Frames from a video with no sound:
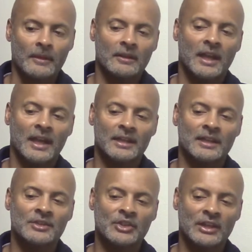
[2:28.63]
had
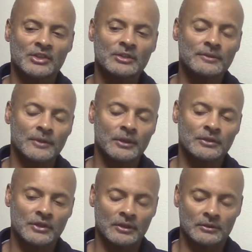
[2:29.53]
injections of
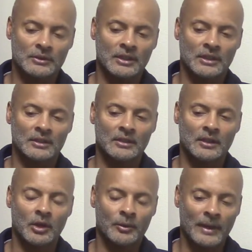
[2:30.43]
ozone done
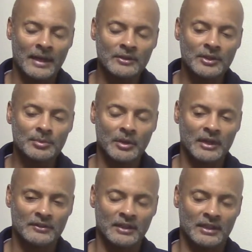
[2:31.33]
around their
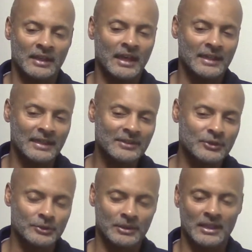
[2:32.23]
prostate, not
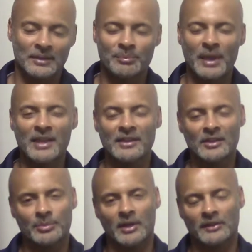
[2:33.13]
into it, bathing
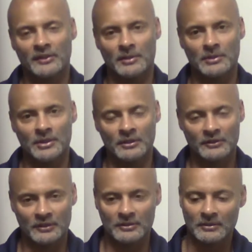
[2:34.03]
the prostate with
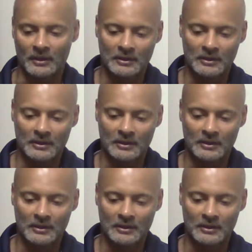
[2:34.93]
ozone.